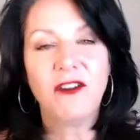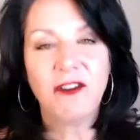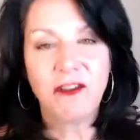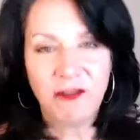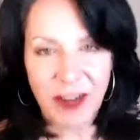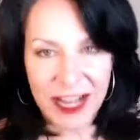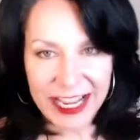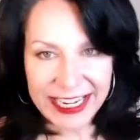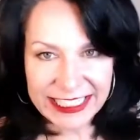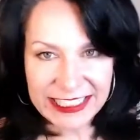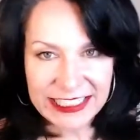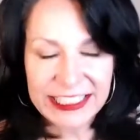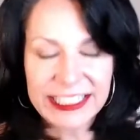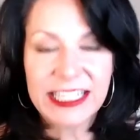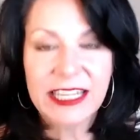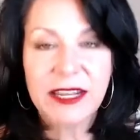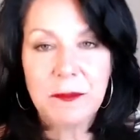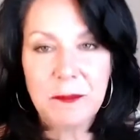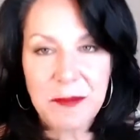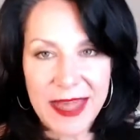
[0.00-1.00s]

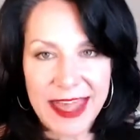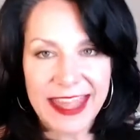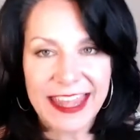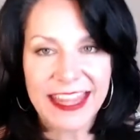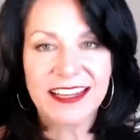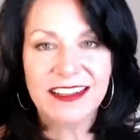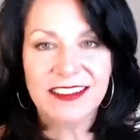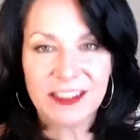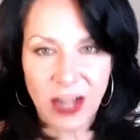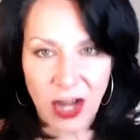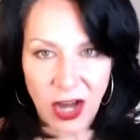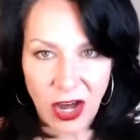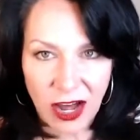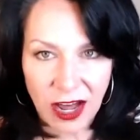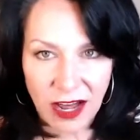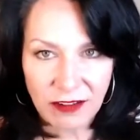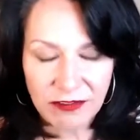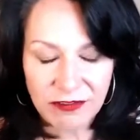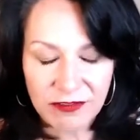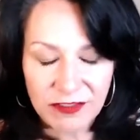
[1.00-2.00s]
finally pays
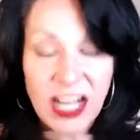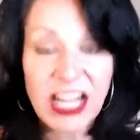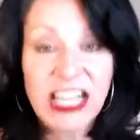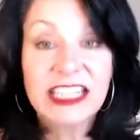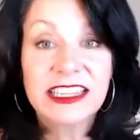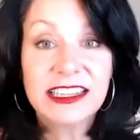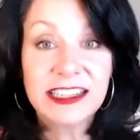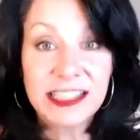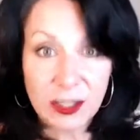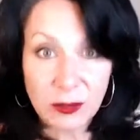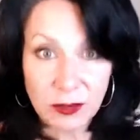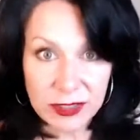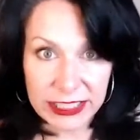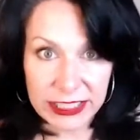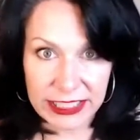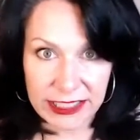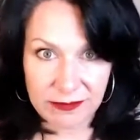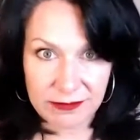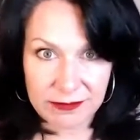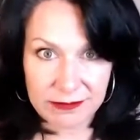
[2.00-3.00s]
off. Literally.